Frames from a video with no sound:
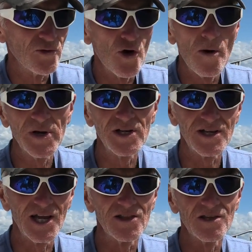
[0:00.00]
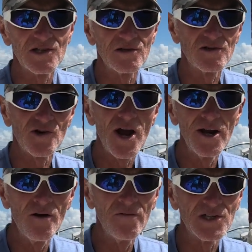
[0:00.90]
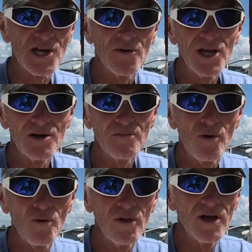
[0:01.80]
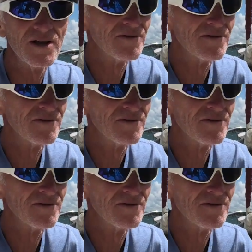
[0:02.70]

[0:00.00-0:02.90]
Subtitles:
drop it, get the strain off it, so he can pull the